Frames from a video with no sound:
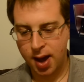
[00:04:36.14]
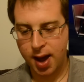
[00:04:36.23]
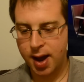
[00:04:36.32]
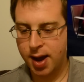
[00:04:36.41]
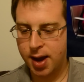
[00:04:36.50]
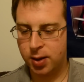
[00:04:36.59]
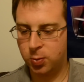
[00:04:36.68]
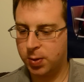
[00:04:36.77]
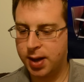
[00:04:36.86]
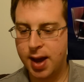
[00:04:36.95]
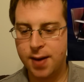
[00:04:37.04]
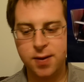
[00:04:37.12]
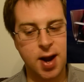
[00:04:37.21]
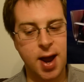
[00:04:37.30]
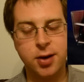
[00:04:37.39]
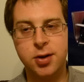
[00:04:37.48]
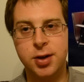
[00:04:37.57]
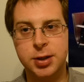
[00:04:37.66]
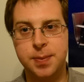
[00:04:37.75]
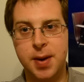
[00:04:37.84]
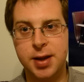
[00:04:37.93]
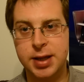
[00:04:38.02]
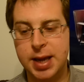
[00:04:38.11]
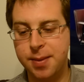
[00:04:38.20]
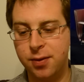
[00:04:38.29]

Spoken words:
and we have an actress by the name